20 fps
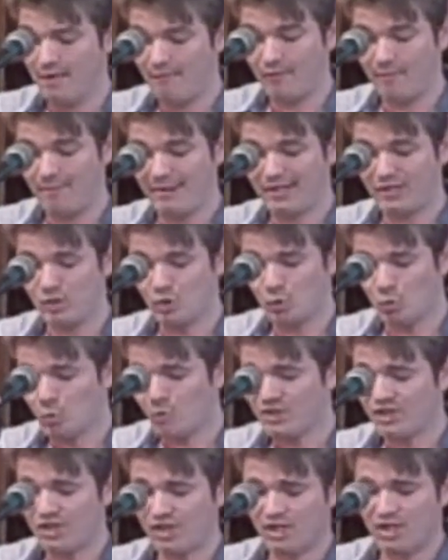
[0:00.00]
From my
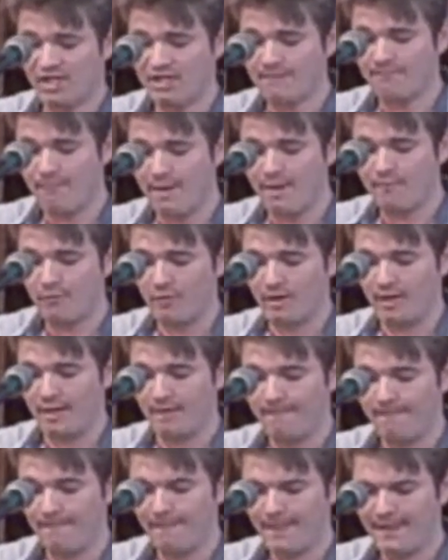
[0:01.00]
Swiss cheese
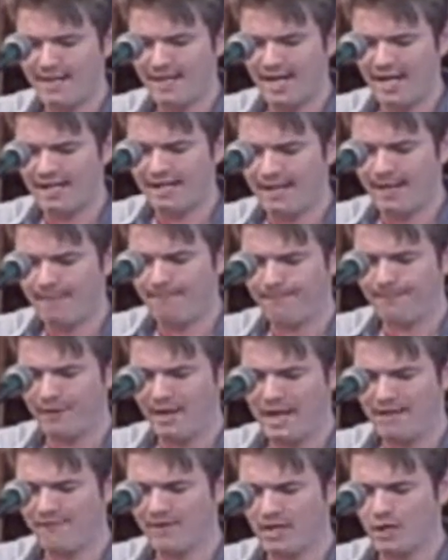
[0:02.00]
memory, I kept
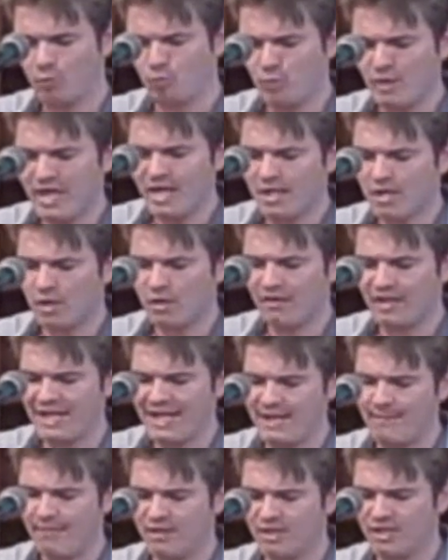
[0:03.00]
having a
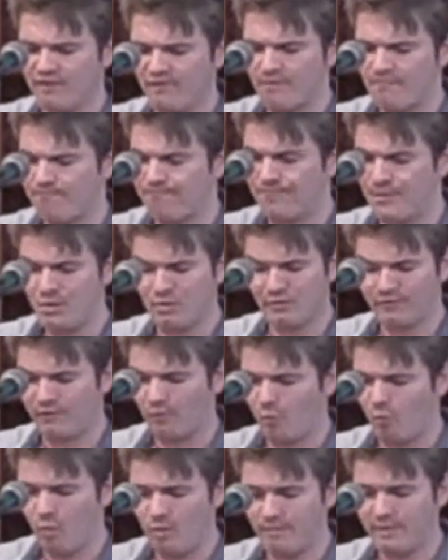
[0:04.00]
recurring image of a
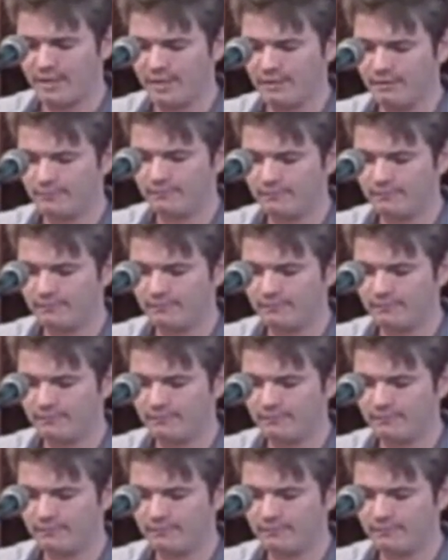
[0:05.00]
beautiful woman.